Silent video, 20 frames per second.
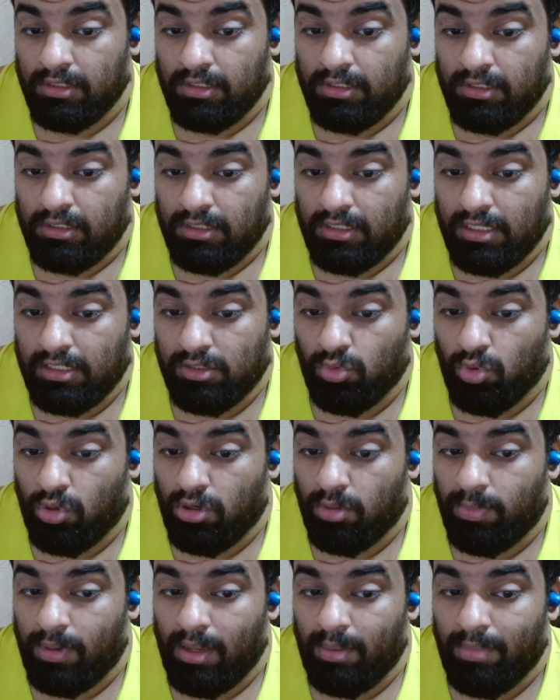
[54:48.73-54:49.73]
doesn't want
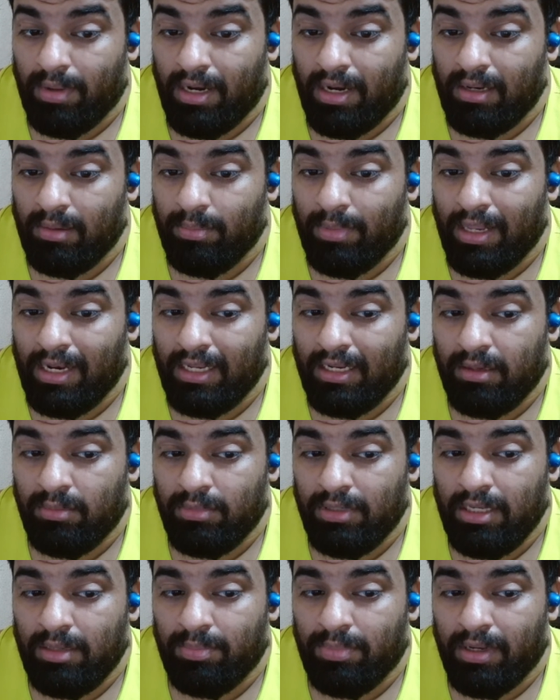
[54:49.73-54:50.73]
to play Bellingham
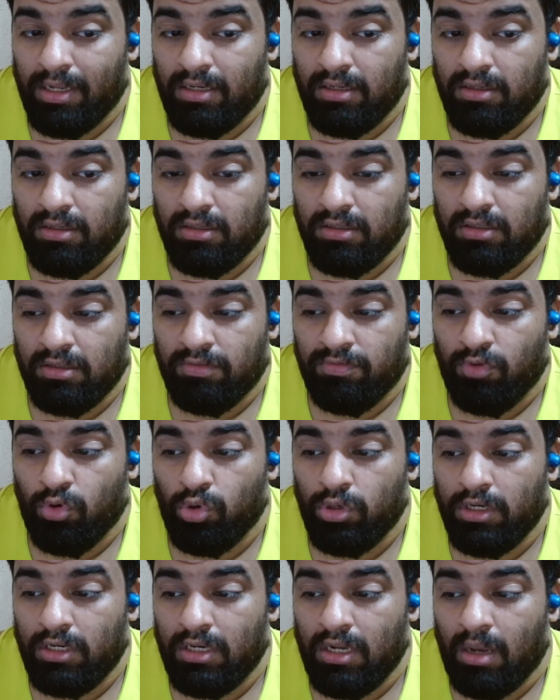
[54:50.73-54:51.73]
deep and
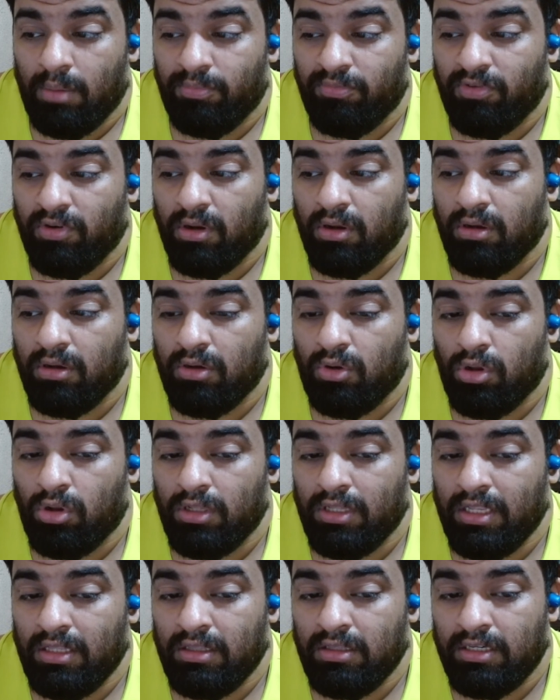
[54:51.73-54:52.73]
Foden up
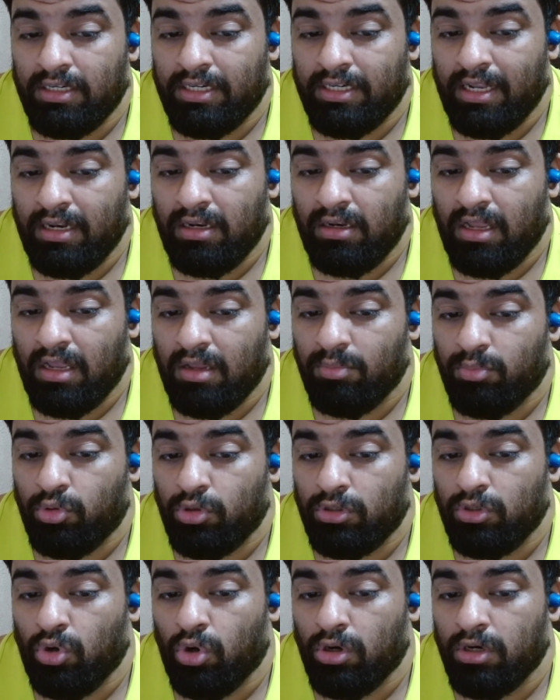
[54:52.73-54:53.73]
in the 10 and
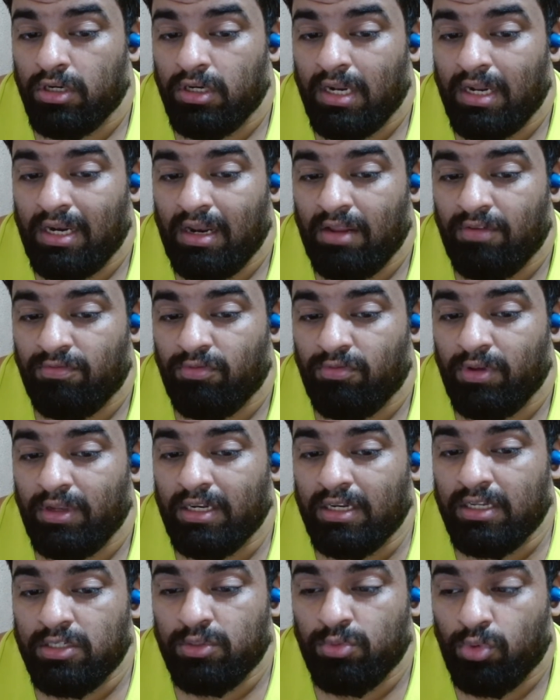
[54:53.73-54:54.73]
put Gordon at left wing. He
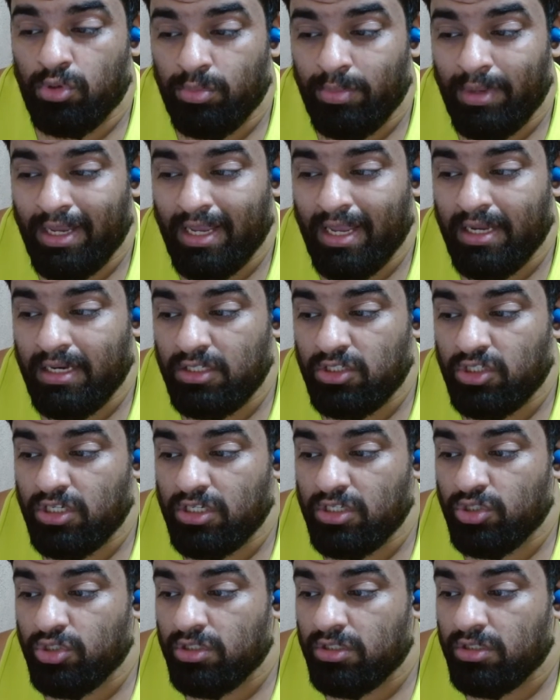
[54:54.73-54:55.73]
doesn't want to make any
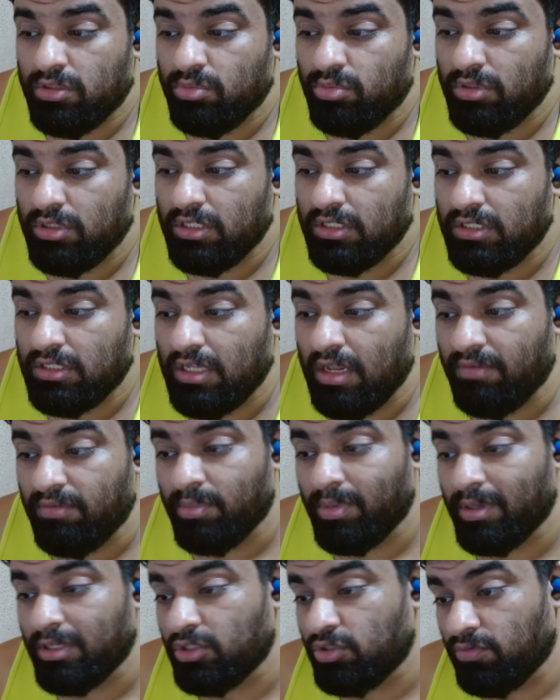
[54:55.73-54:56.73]
changes. We just have a
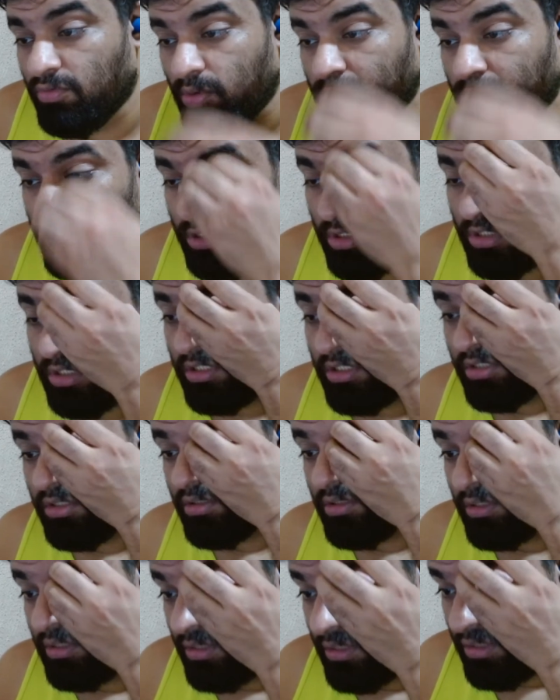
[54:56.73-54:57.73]
bunch of options.
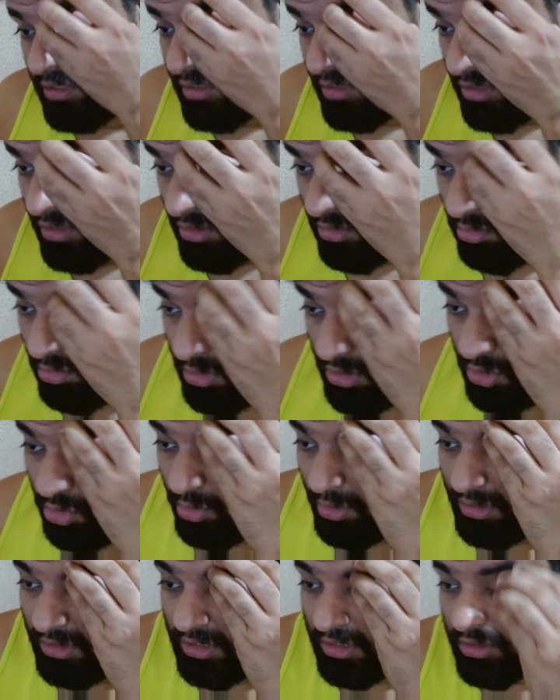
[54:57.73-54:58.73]
But no
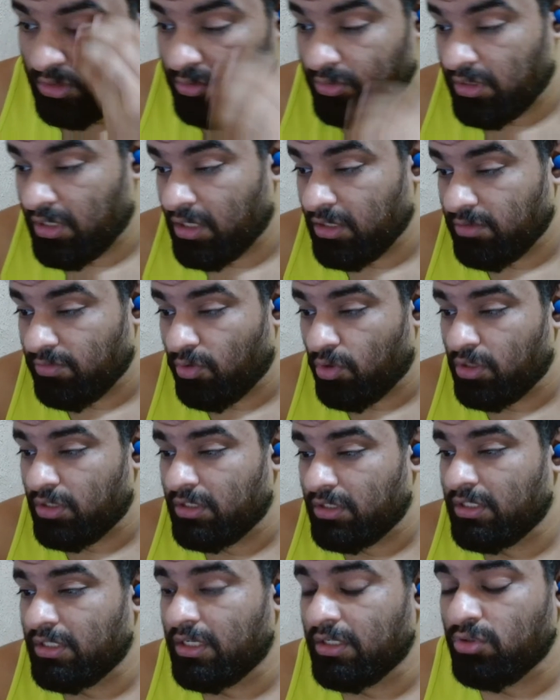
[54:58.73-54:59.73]
one changed. Trent's fault
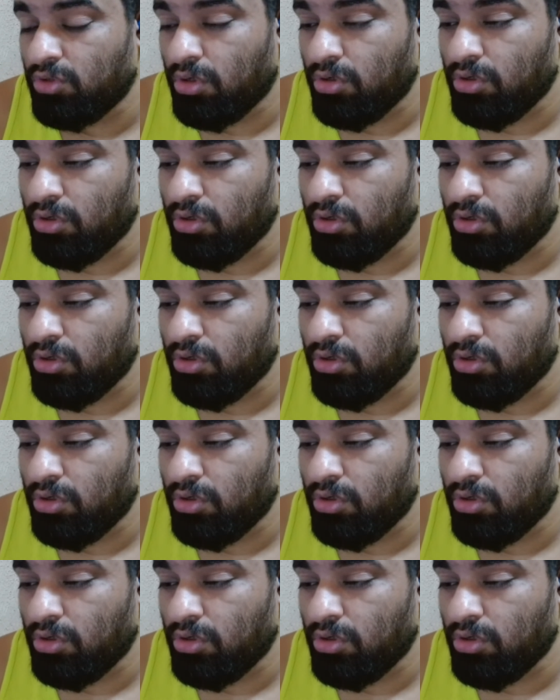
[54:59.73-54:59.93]
is he doesn't know how to